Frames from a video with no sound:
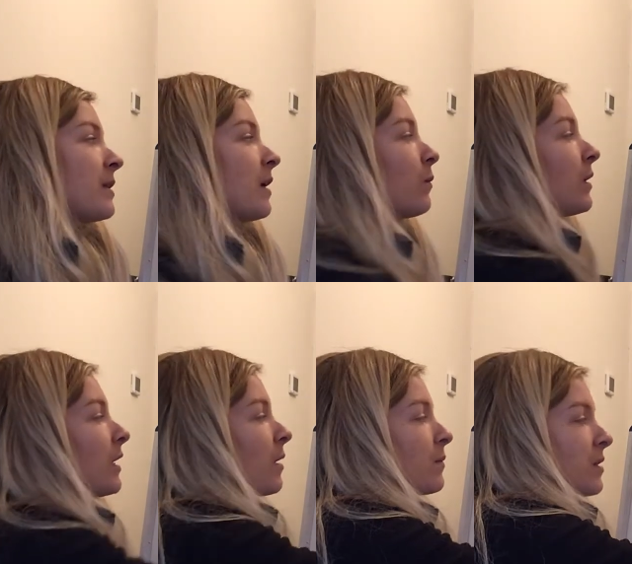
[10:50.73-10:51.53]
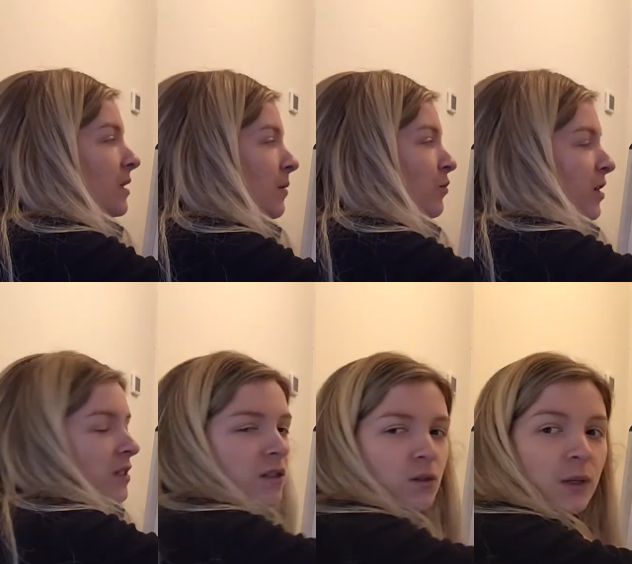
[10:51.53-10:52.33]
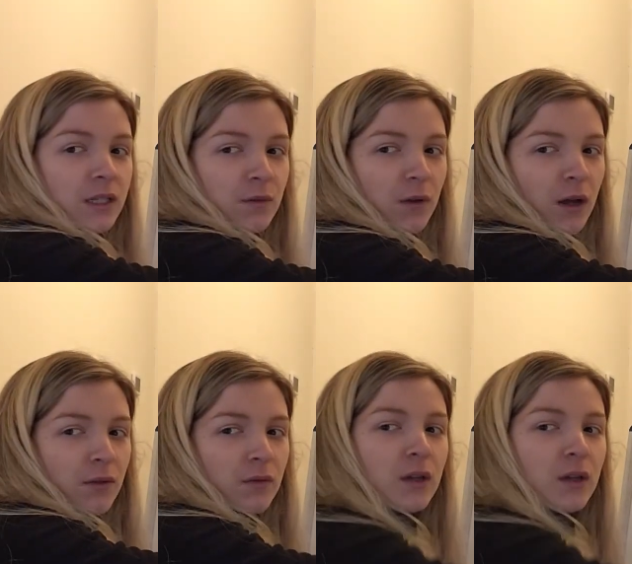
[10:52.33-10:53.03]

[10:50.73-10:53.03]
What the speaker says: then when it comes to subtracting the 25.